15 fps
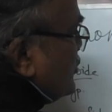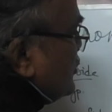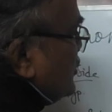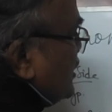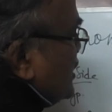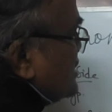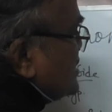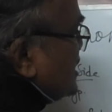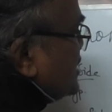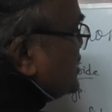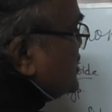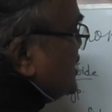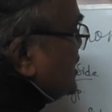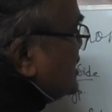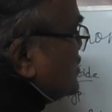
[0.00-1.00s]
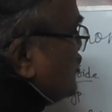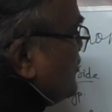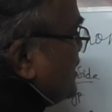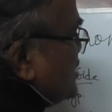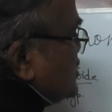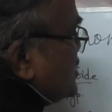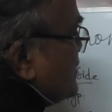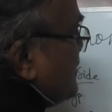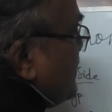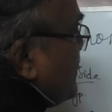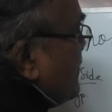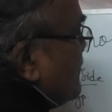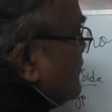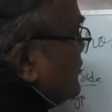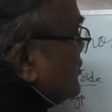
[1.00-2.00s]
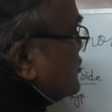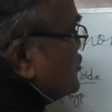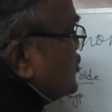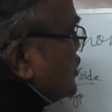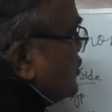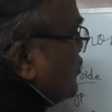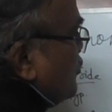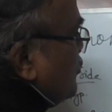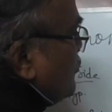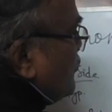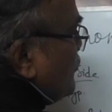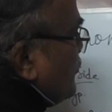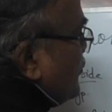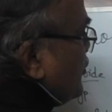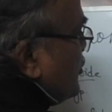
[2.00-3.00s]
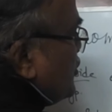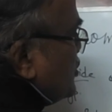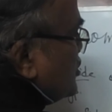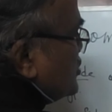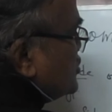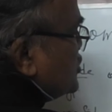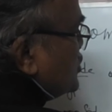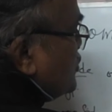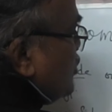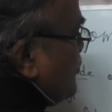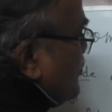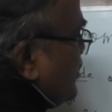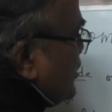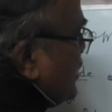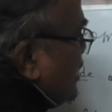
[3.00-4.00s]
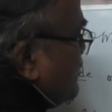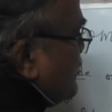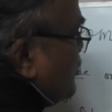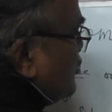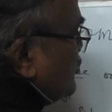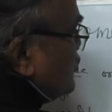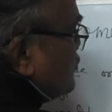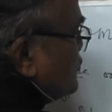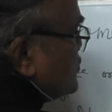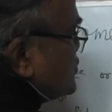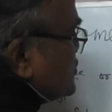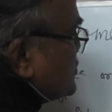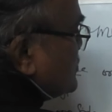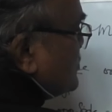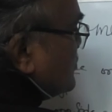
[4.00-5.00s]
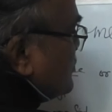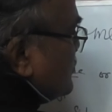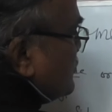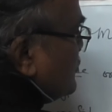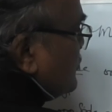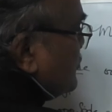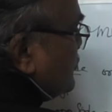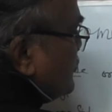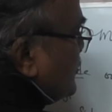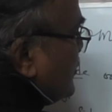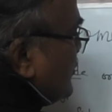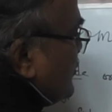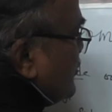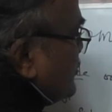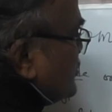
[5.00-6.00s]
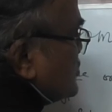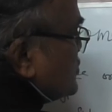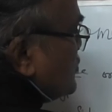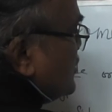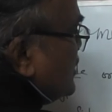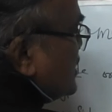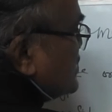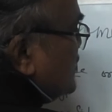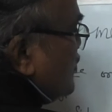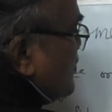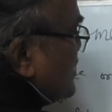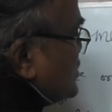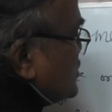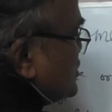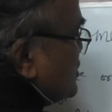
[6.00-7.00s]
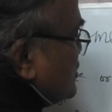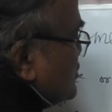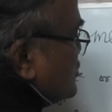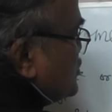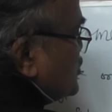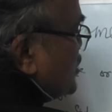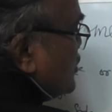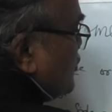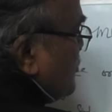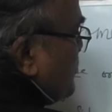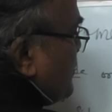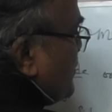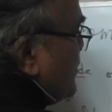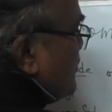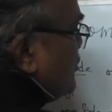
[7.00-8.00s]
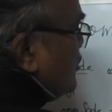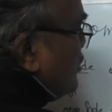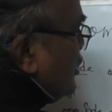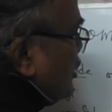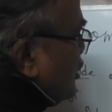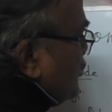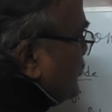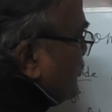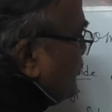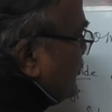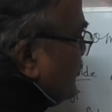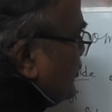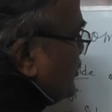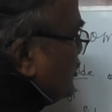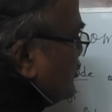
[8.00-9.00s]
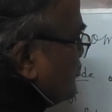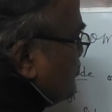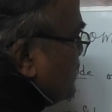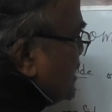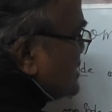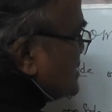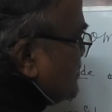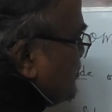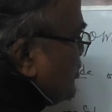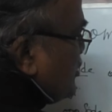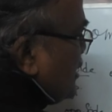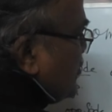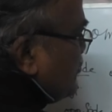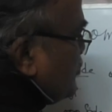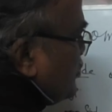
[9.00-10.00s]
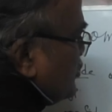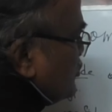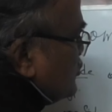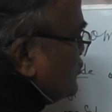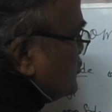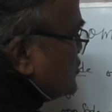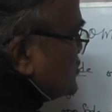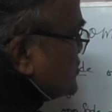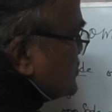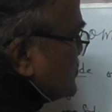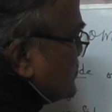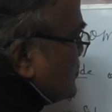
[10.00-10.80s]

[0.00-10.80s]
that is adjacent is how much? 0. 0 upon hypotenuse, so it is how much? 0. Or base upon hypotenuse,